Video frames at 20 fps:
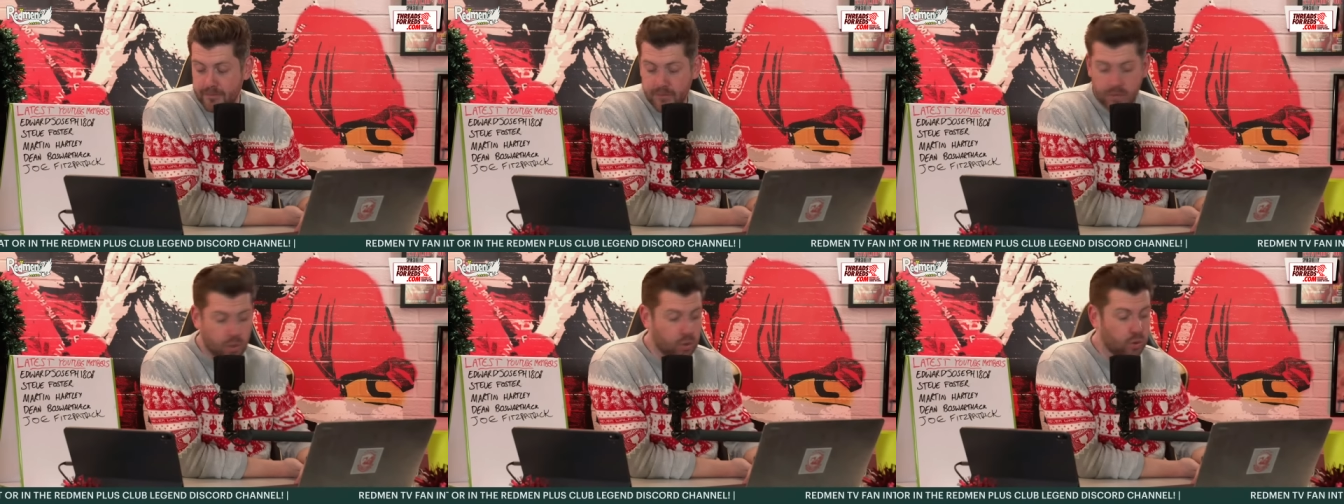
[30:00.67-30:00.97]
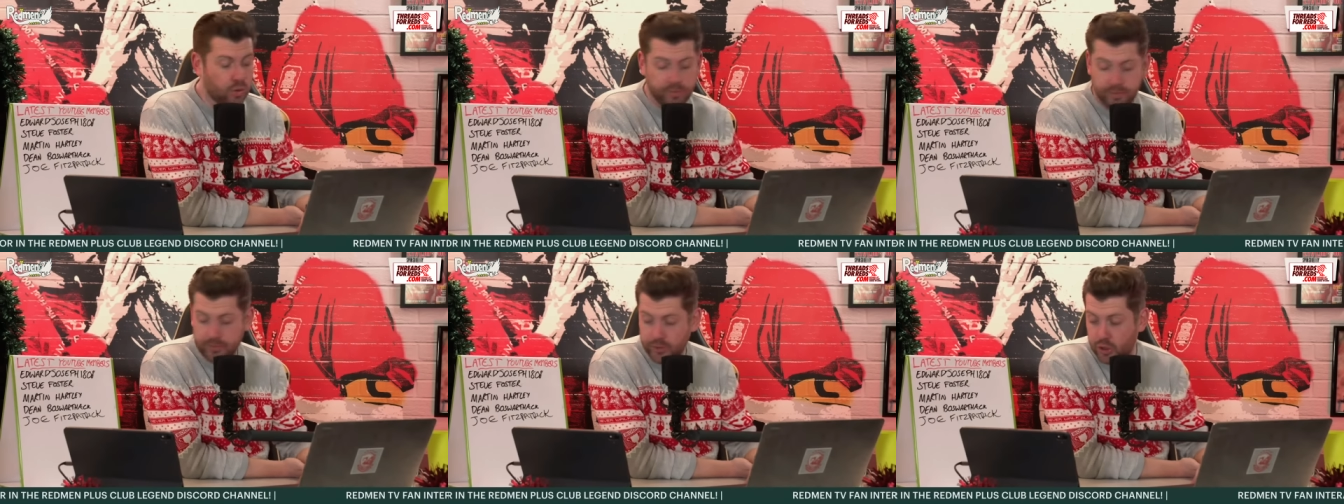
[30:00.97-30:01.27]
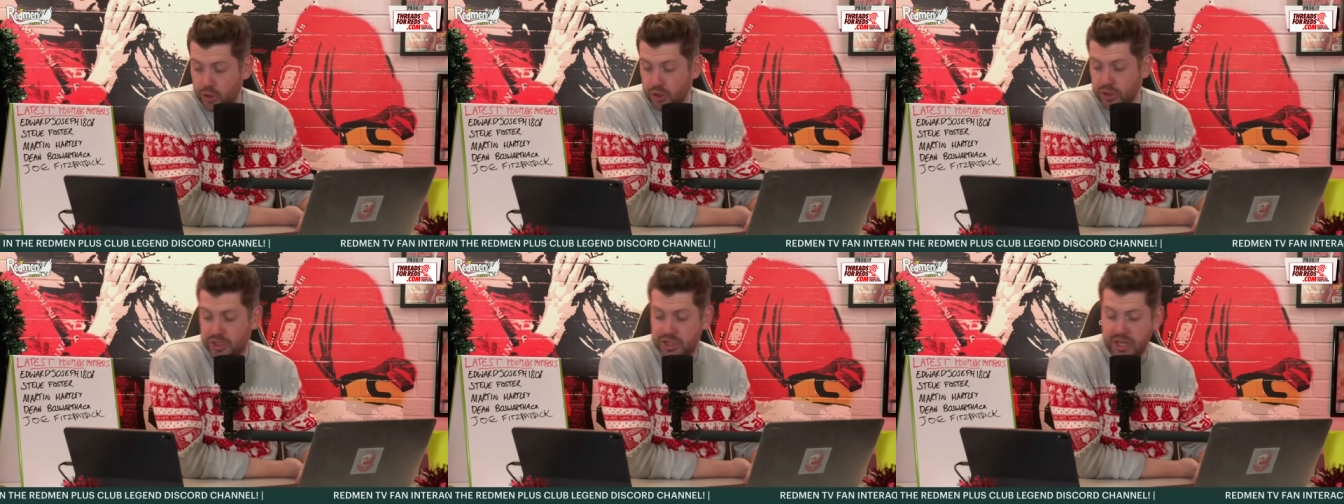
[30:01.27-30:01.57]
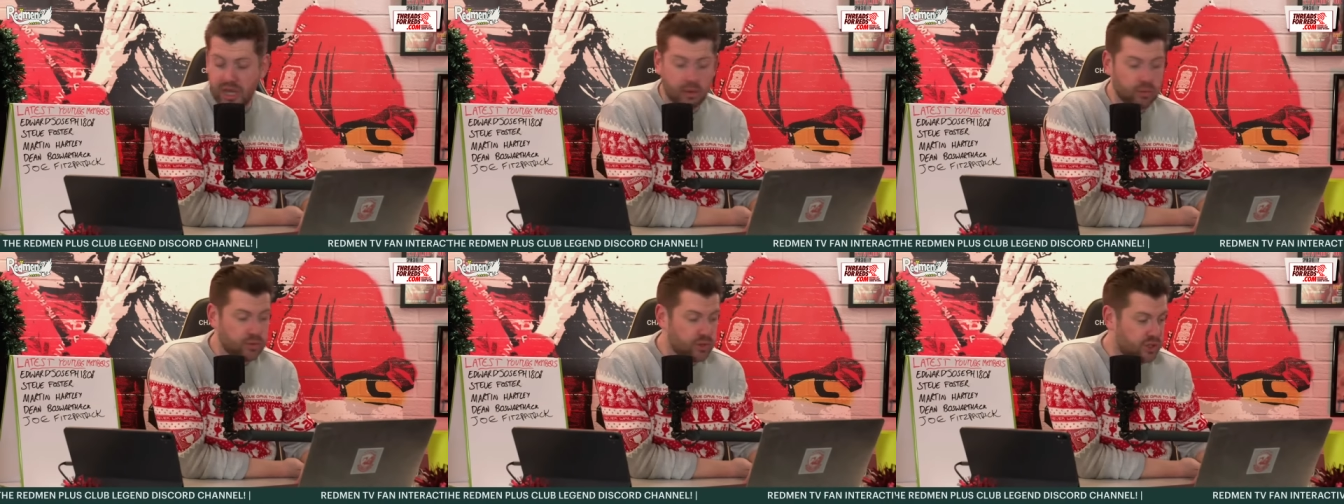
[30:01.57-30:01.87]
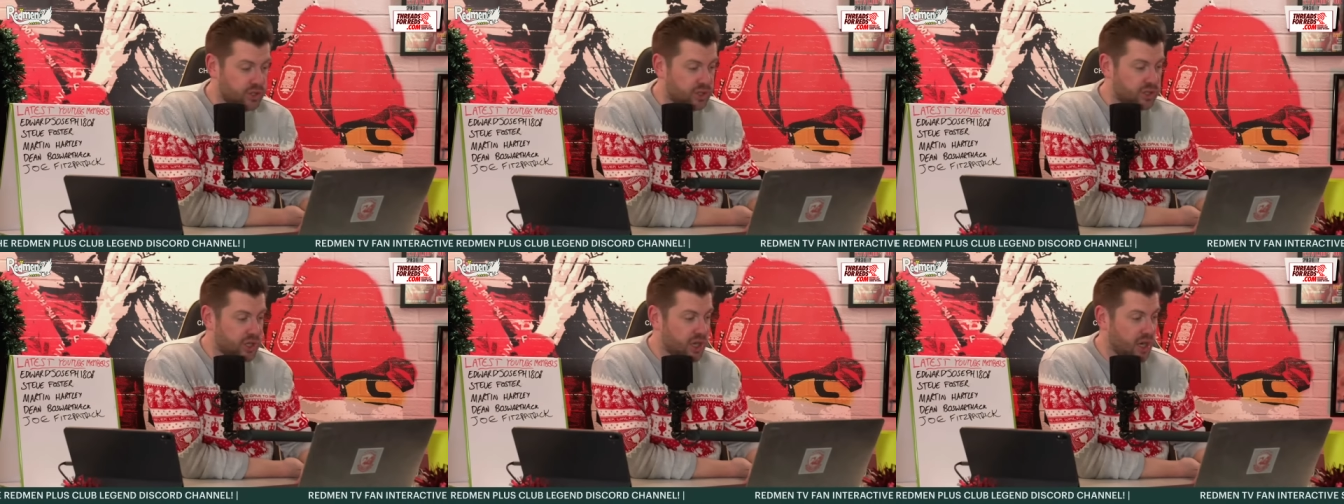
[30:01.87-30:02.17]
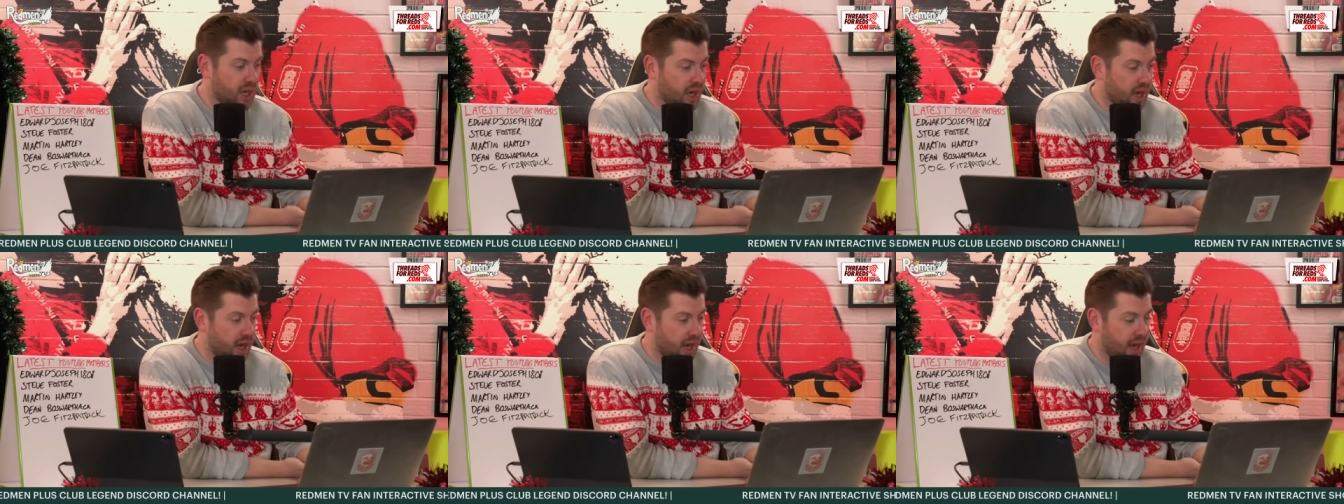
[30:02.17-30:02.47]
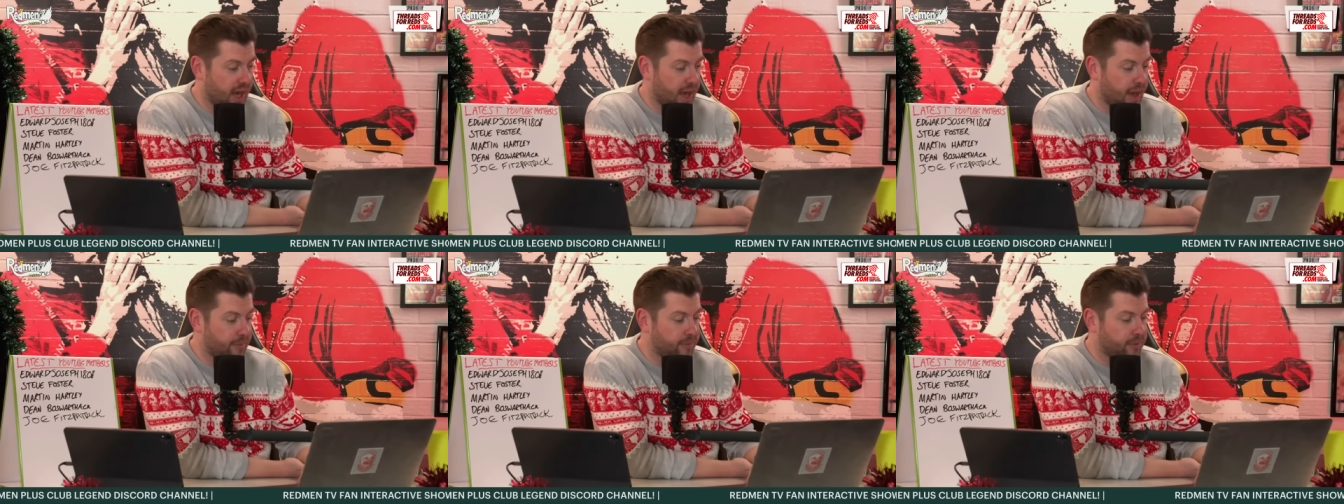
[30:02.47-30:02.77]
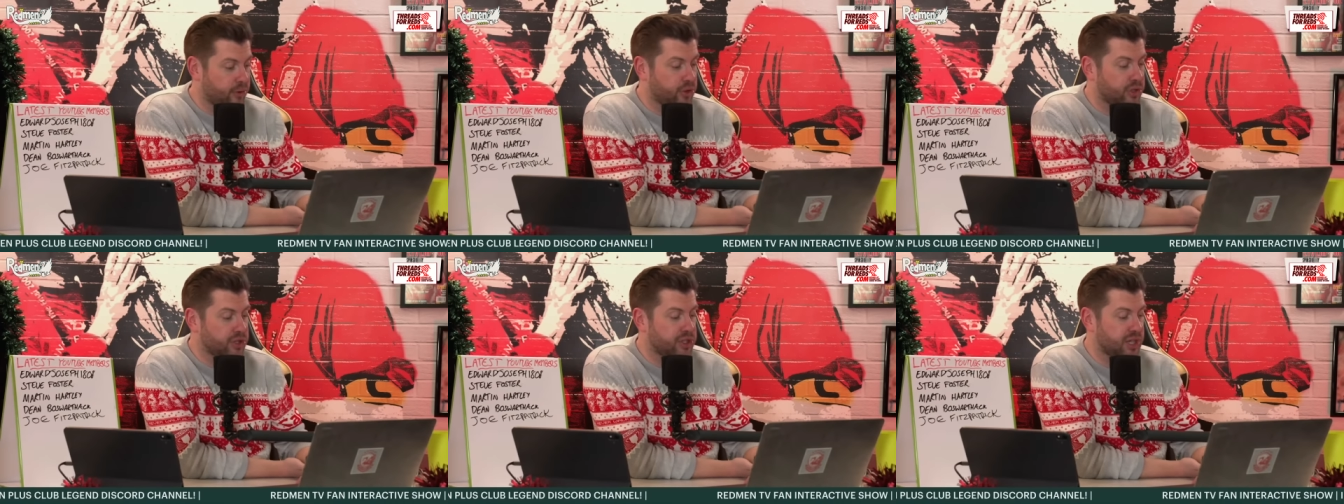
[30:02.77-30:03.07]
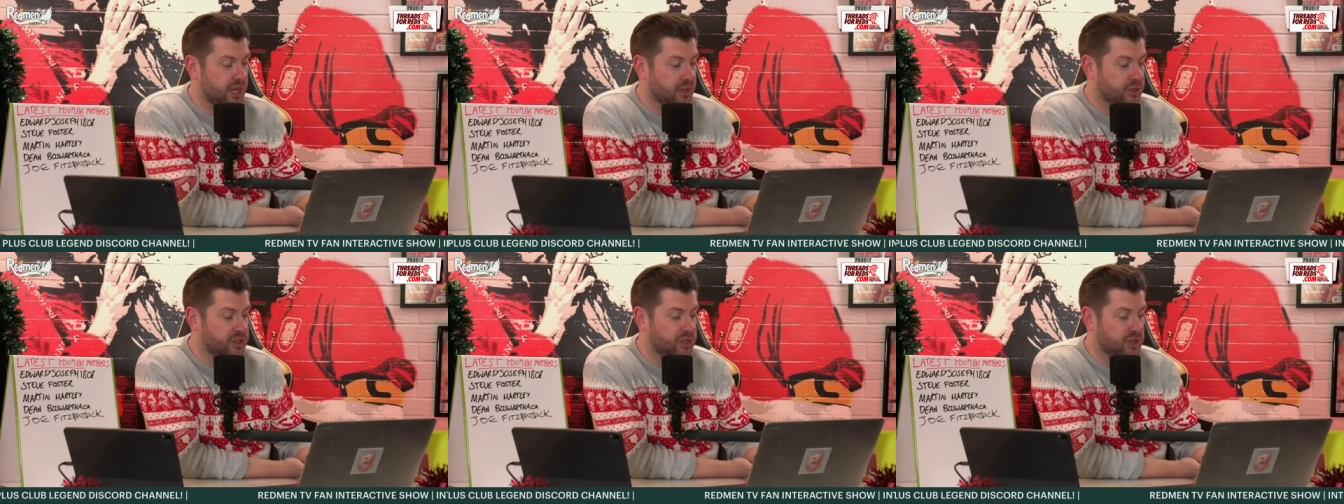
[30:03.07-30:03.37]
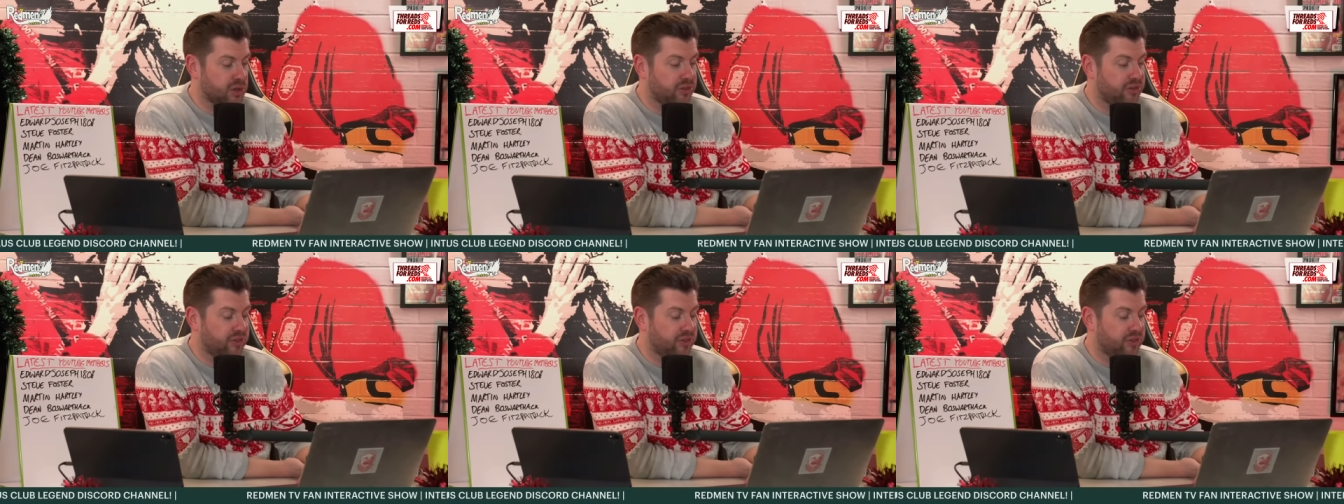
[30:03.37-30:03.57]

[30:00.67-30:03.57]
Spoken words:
Cool. Good shouts. Good shouts so